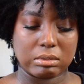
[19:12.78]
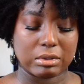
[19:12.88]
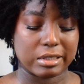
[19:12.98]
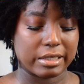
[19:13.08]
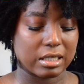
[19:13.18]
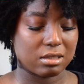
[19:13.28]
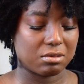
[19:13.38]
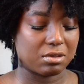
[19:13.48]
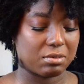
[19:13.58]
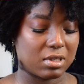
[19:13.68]
I guess
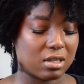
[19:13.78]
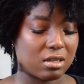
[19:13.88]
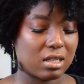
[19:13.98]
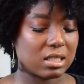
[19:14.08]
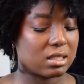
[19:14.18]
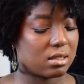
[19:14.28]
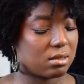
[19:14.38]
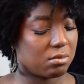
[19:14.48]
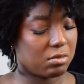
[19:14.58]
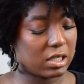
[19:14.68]
what you would call it.
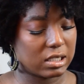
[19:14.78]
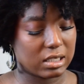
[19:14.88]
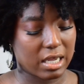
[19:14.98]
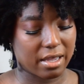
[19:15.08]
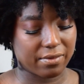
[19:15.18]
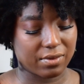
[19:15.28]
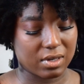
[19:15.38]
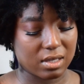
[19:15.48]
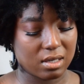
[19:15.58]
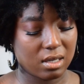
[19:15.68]
What does it have in
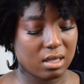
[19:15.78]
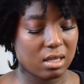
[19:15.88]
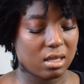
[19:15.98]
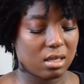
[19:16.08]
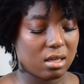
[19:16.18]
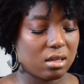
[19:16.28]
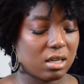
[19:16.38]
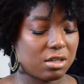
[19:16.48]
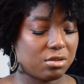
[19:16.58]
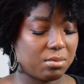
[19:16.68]
it? All
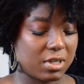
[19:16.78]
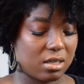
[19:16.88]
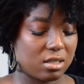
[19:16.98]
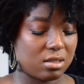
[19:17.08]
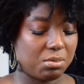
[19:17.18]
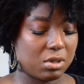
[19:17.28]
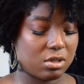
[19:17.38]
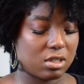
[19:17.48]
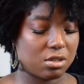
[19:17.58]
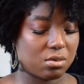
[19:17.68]
natural butters, pure
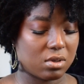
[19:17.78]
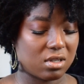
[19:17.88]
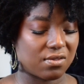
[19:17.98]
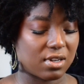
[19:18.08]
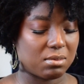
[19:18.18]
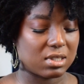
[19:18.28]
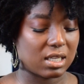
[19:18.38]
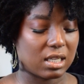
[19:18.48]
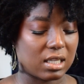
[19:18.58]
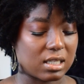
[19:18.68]
essential oils, vitamins
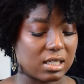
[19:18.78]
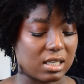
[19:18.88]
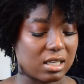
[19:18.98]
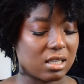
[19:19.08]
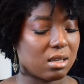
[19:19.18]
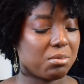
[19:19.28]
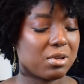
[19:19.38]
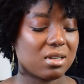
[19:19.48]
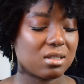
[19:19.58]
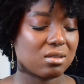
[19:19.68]
A, E, and D. I'm
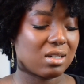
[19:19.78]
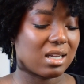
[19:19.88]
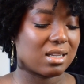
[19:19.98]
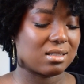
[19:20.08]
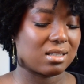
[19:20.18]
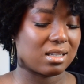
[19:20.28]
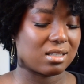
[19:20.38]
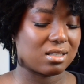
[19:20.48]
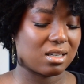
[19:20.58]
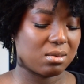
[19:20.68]
pretty sure it has like
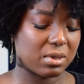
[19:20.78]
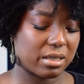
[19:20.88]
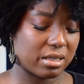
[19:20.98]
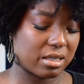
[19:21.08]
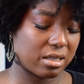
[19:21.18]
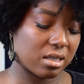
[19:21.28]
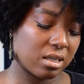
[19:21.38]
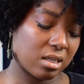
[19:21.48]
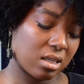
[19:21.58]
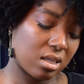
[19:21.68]
shea butter
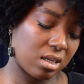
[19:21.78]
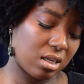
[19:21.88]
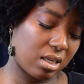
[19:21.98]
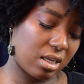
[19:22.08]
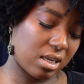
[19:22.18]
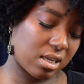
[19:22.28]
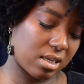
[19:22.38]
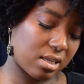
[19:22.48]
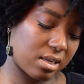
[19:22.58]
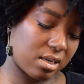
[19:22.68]

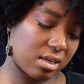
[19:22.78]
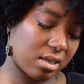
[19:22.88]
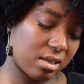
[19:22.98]
and